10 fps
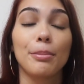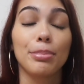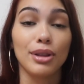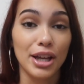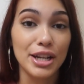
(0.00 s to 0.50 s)

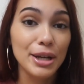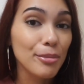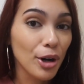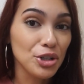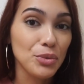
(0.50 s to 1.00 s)
blending
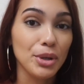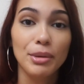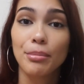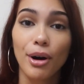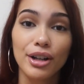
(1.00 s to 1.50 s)
brush when I
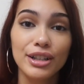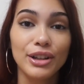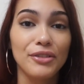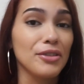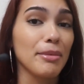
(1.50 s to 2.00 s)
bought it,
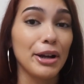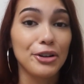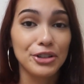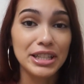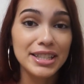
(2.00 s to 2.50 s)
like for my
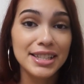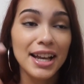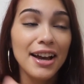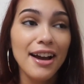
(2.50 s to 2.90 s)
crease.